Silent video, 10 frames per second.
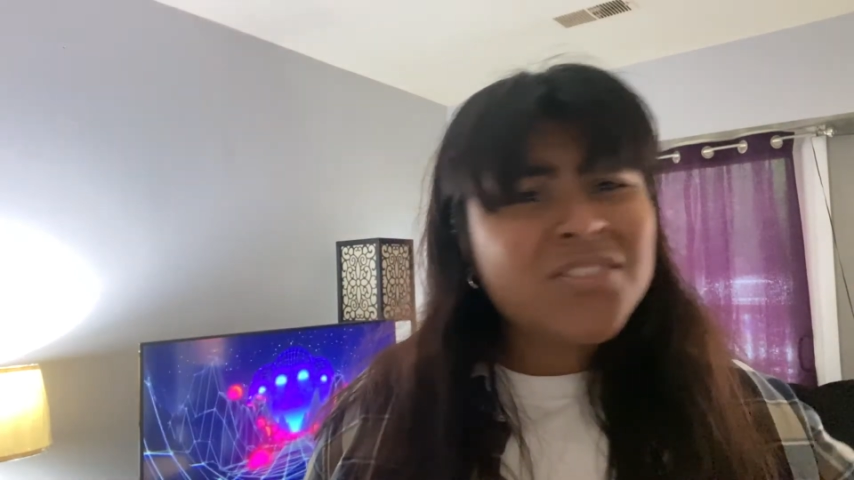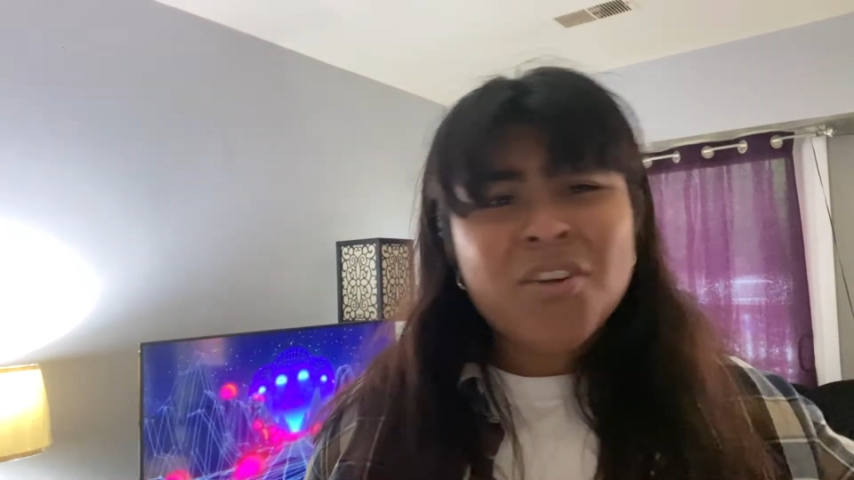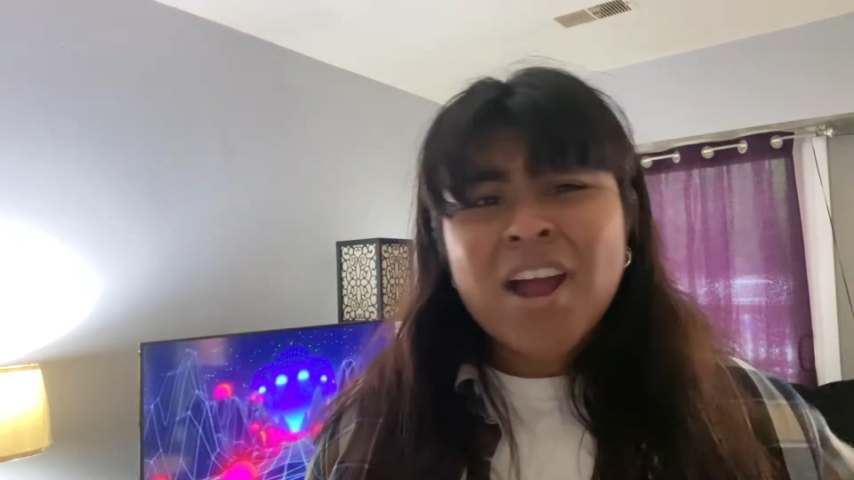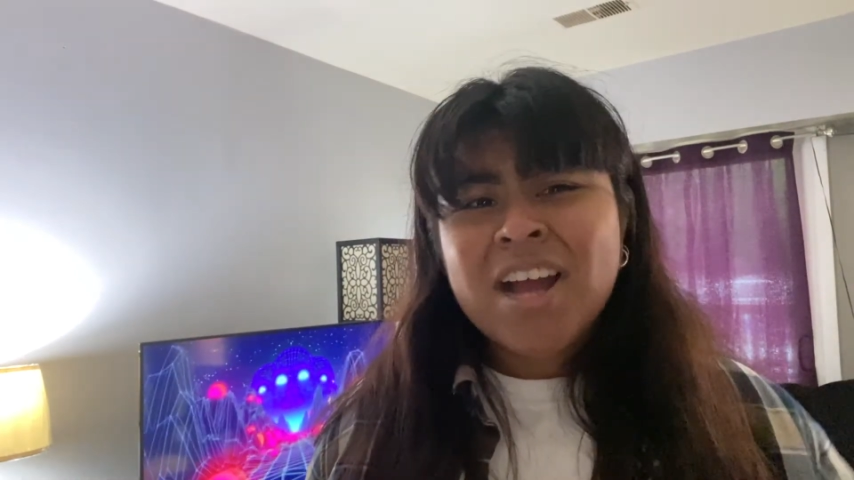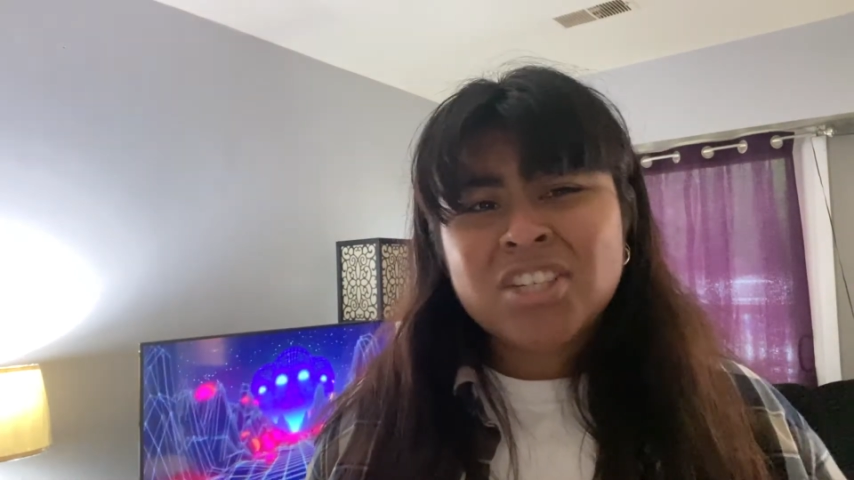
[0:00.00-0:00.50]

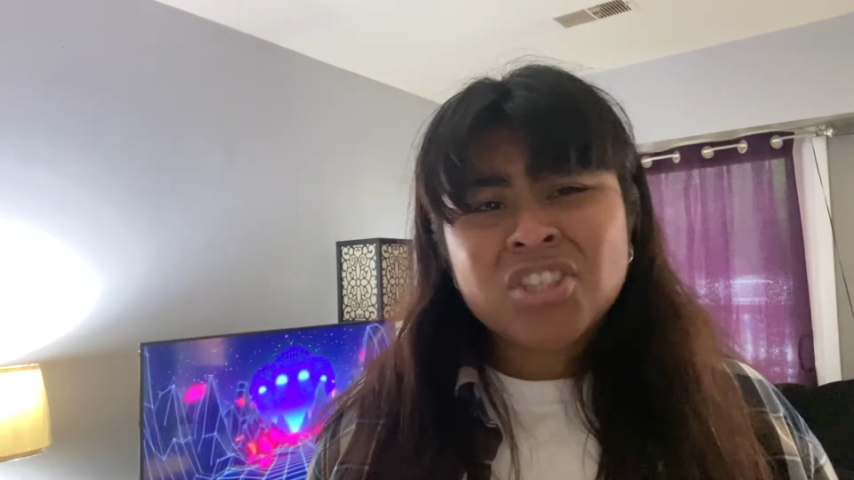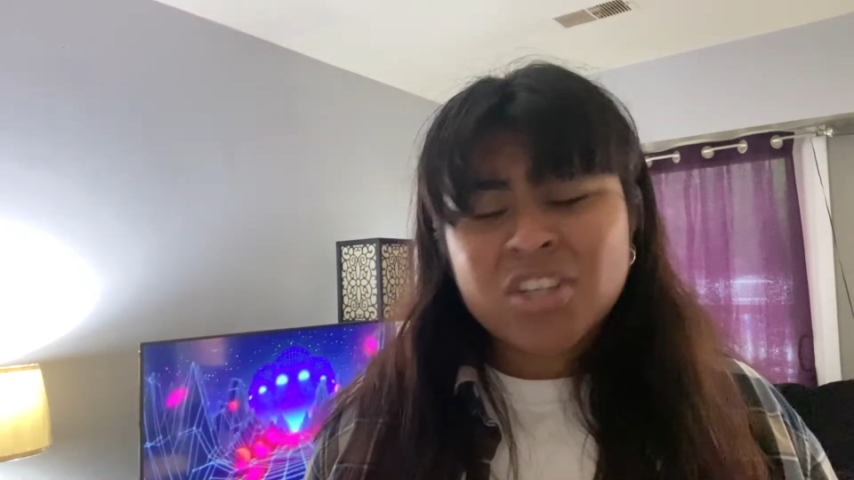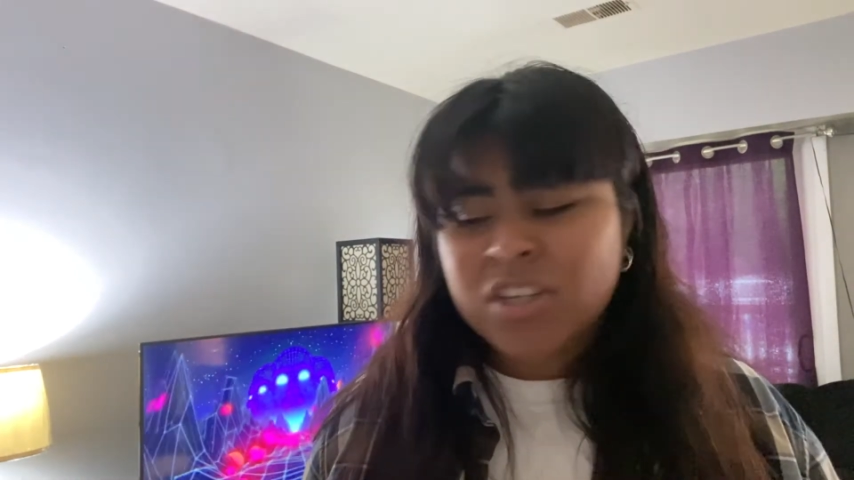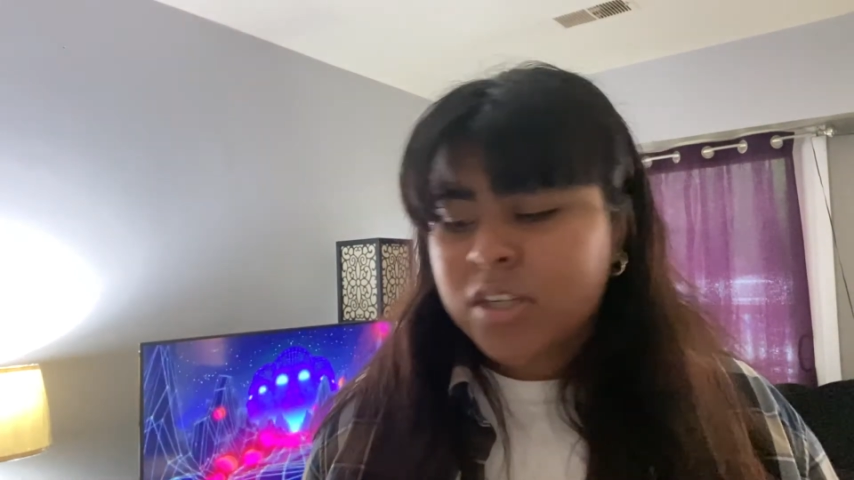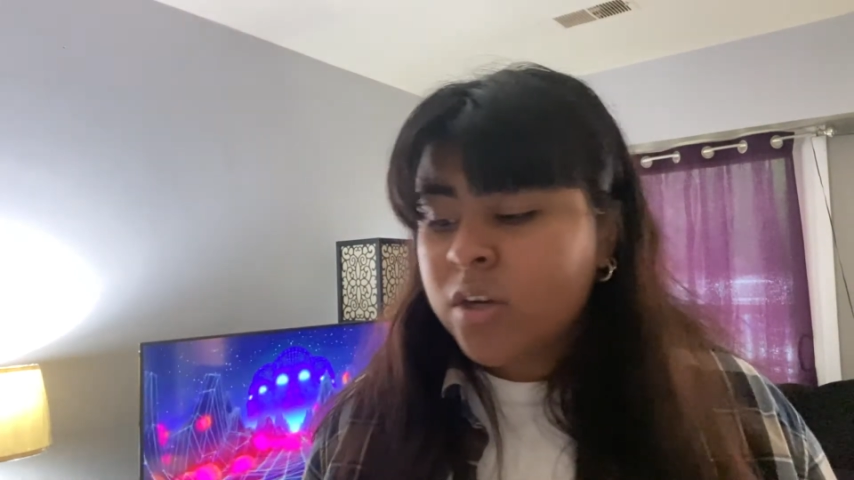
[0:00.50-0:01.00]

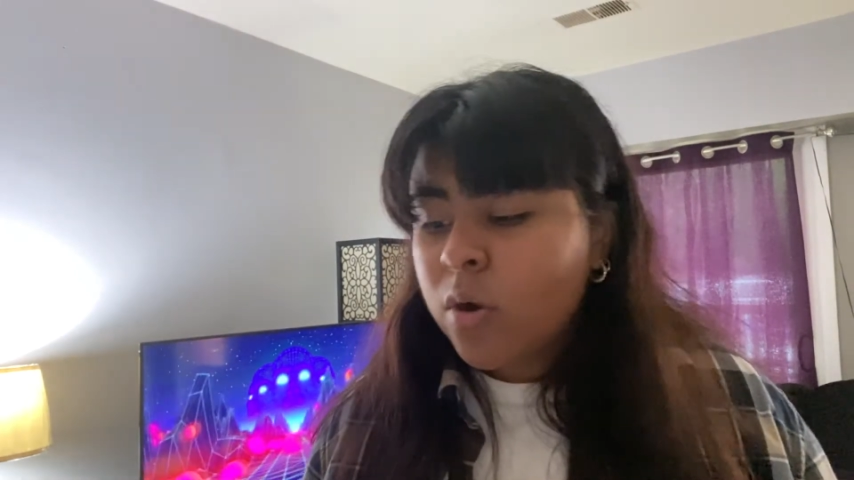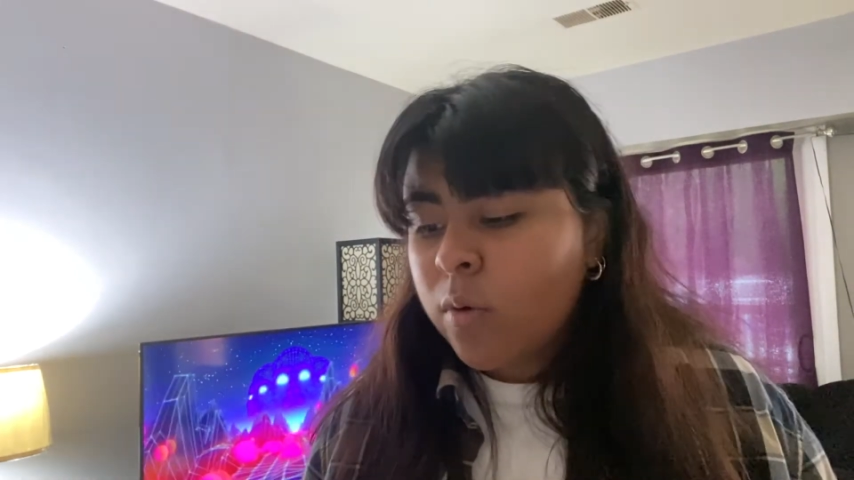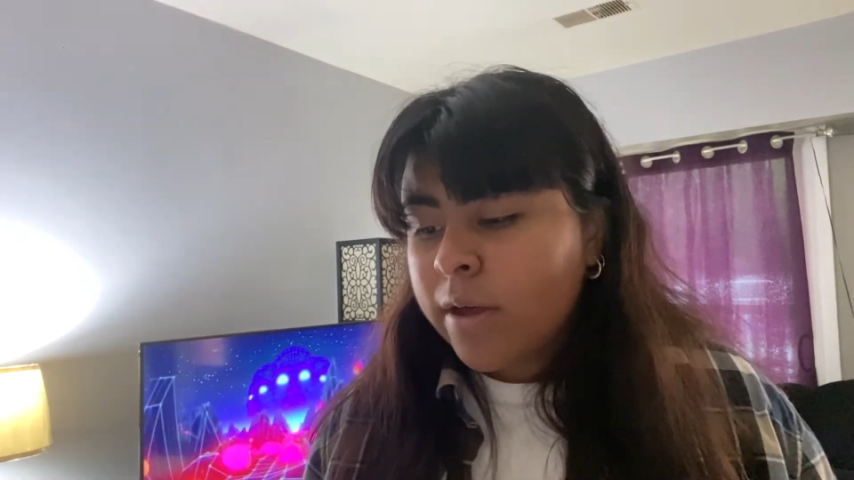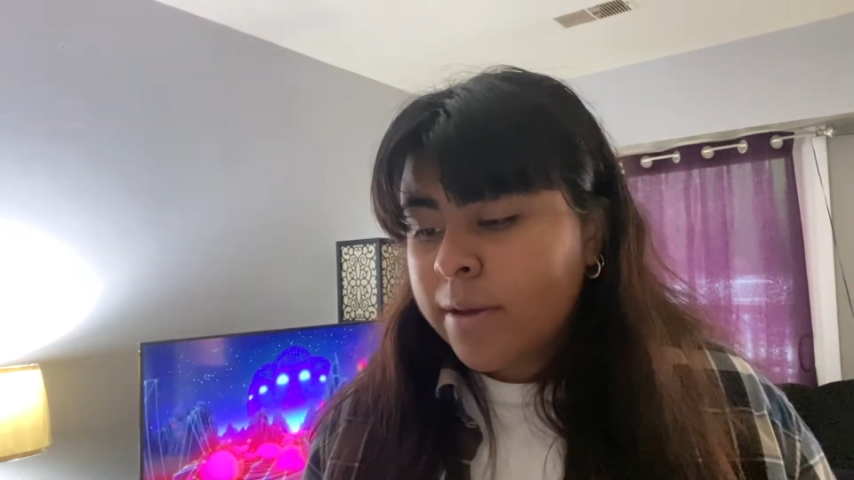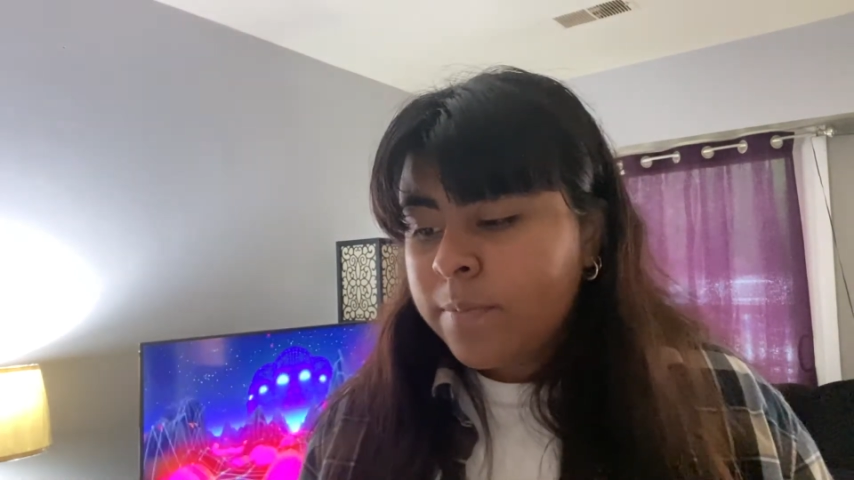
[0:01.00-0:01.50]
Thrasher, you know,
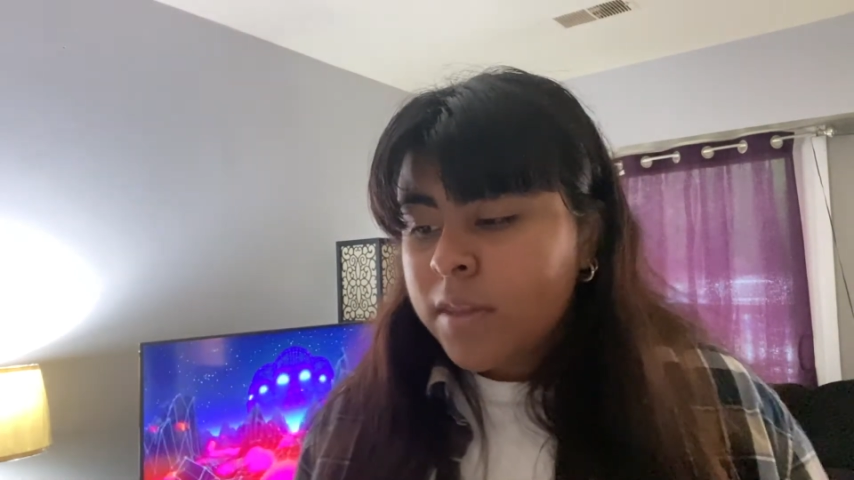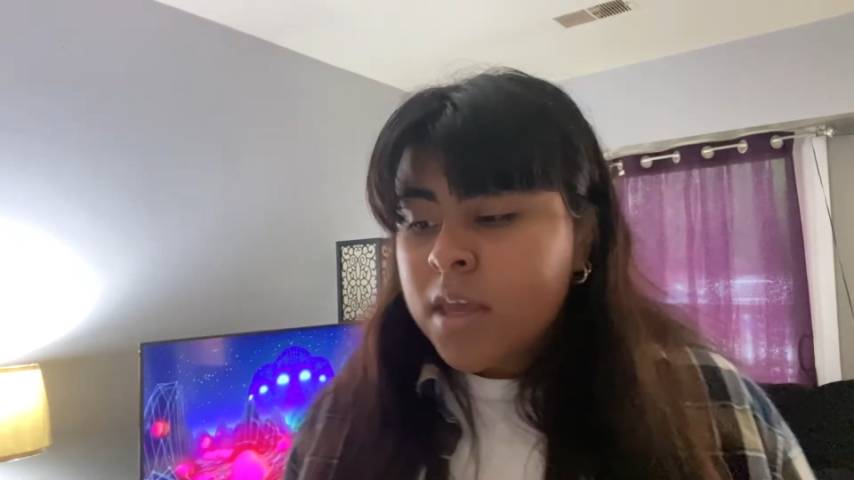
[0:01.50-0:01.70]
one.